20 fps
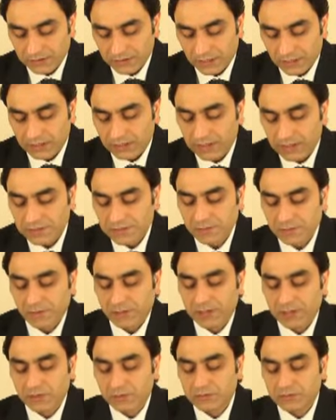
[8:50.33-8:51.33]
Allah
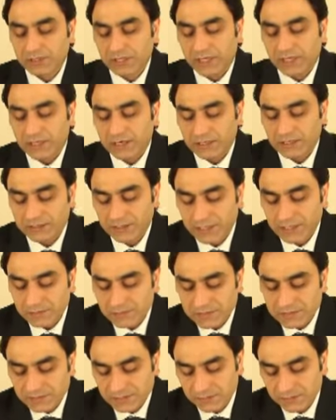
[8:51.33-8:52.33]
subhanahu wa ta'ala
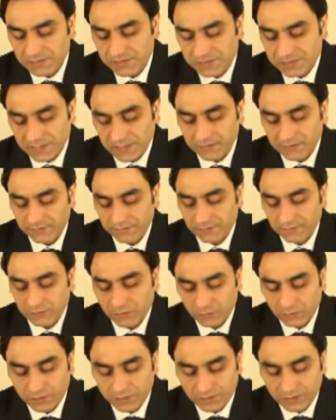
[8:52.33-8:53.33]
names himself
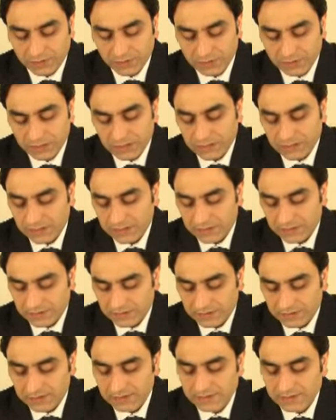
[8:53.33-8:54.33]
with
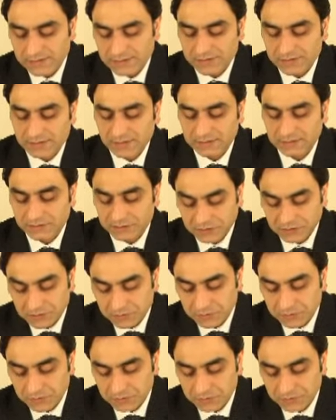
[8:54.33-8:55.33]
these
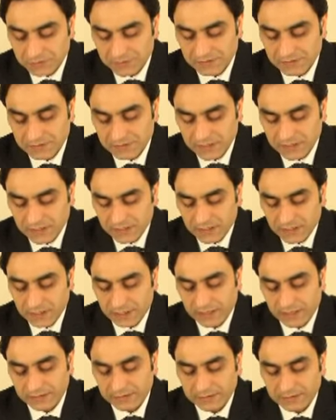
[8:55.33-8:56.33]
attributes
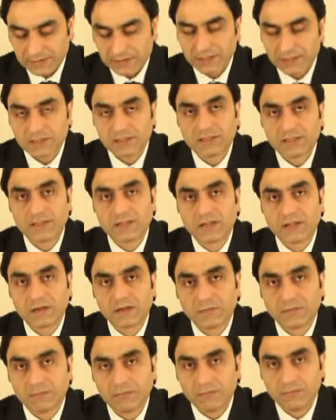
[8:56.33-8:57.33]
and in
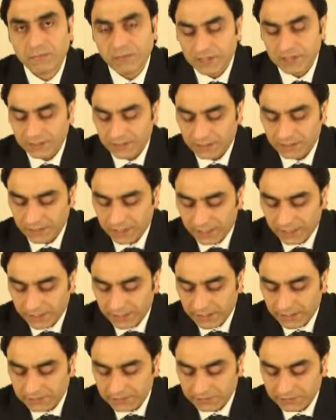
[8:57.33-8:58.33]
many
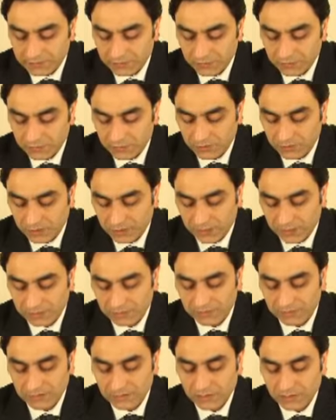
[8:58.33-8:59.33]
ayat in
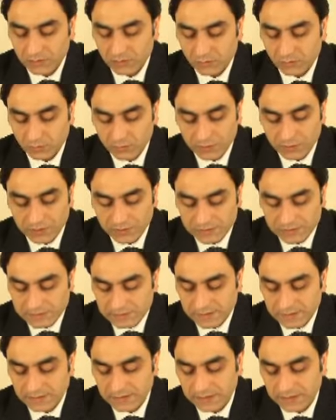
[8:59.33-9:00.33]
Quran we
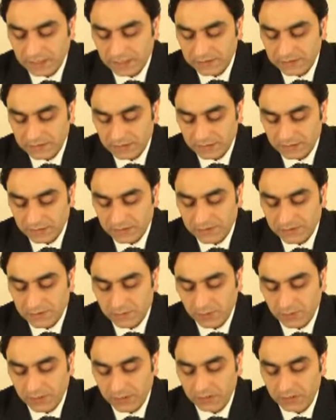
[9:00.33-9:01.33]
see that Allah
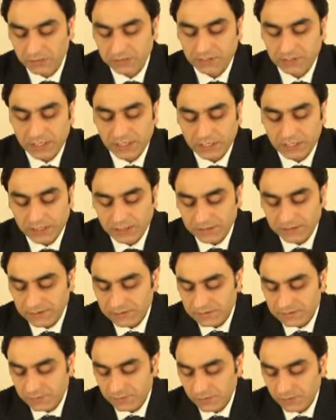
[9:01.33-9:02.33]
subhanahu wa ta'ala he
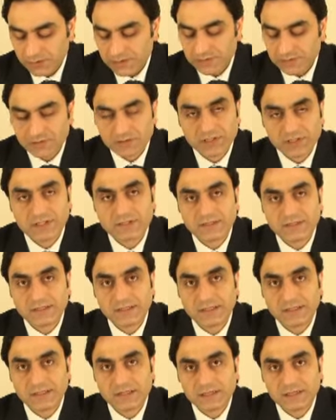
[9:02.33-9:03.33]
is most ready
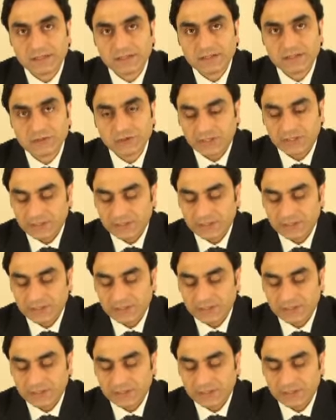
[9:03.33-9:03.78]
to